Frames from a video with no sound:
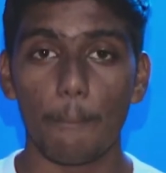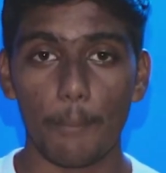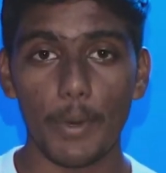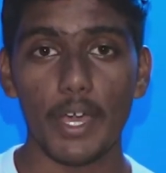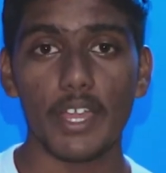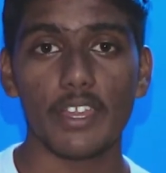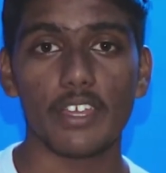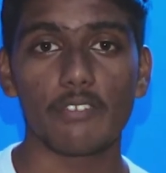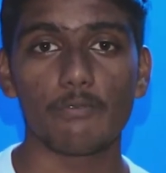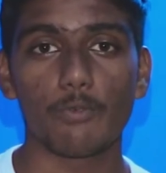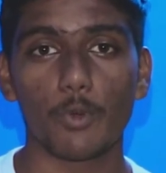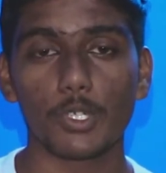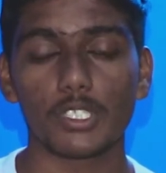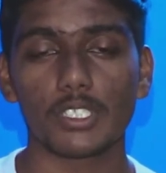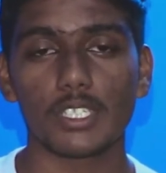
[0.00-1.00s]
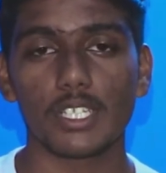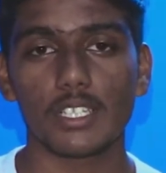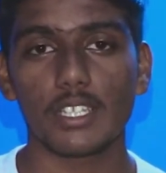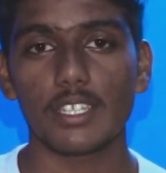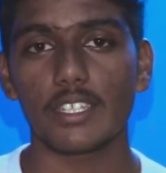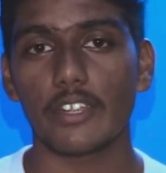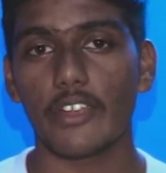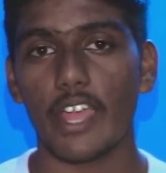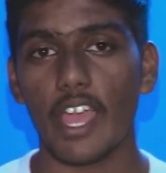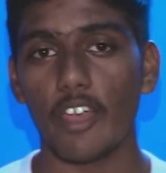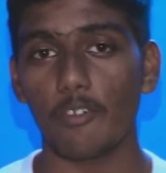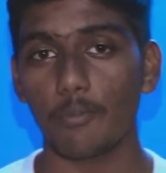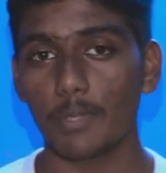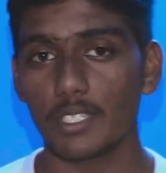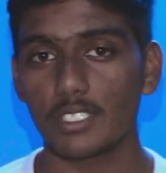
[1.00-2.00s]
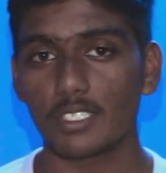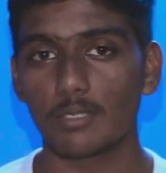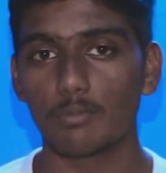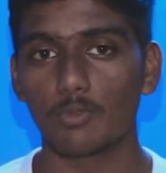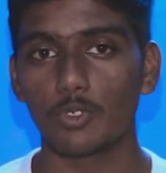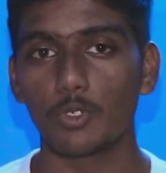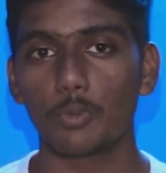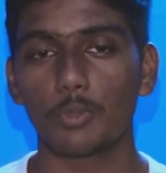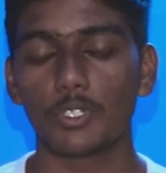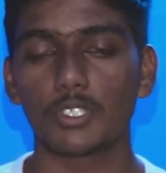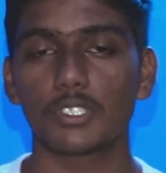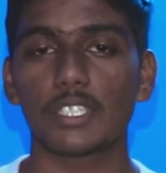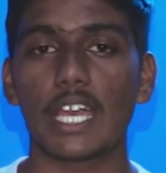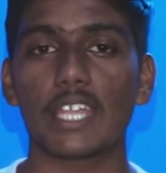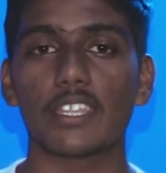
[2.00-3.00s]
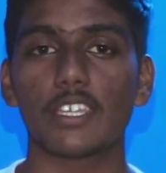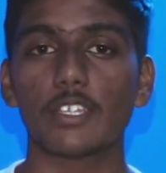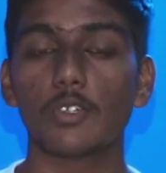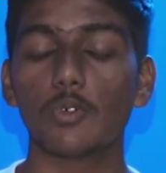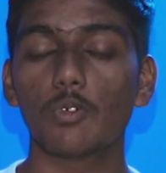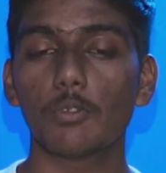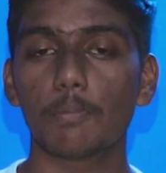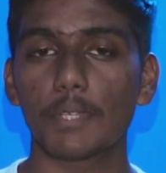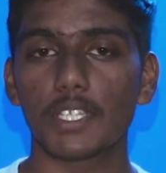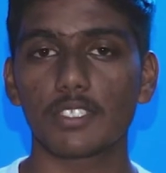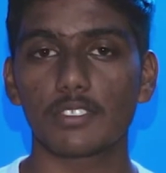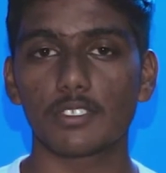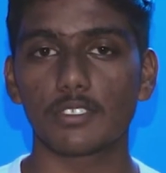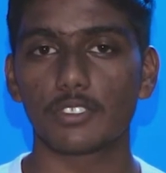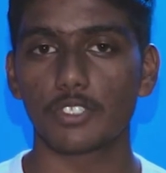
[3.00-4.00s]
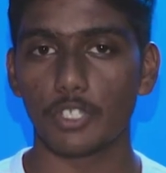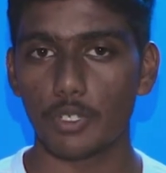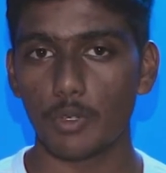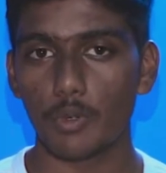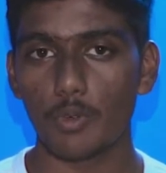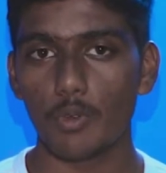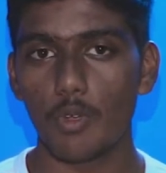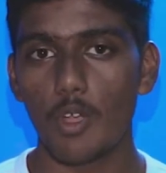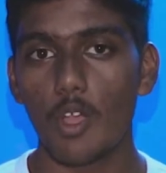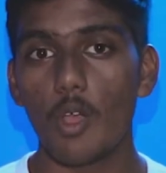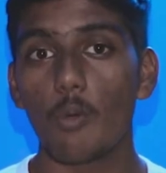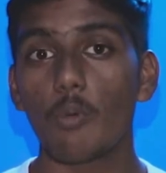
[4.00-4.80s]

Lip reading: But unfortunately, there have been some rumors that the Google Pixel 2